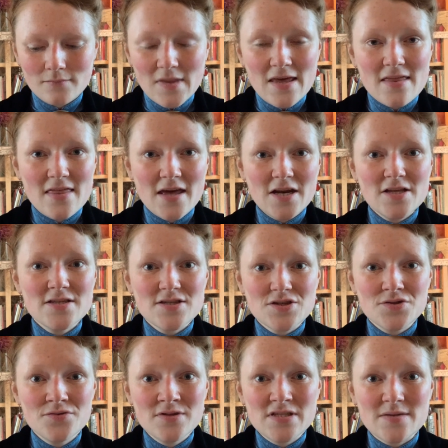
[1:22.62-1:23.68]
Then
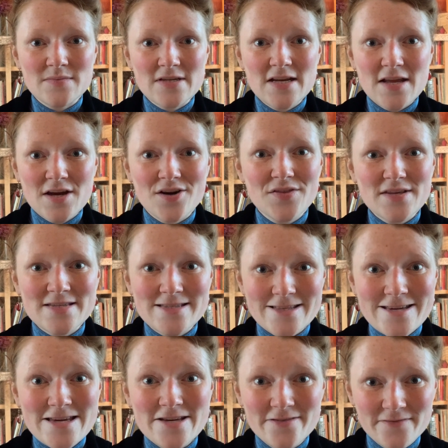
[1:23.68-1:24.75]
ensued some knitting on the
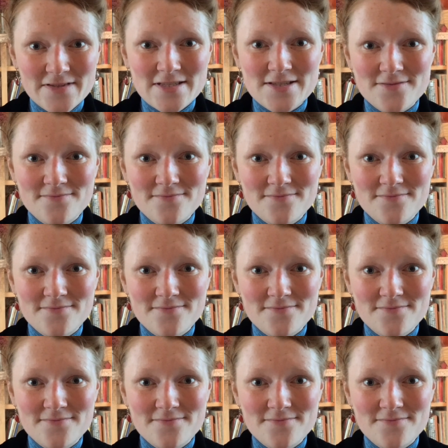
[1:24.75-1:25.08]
sleeves.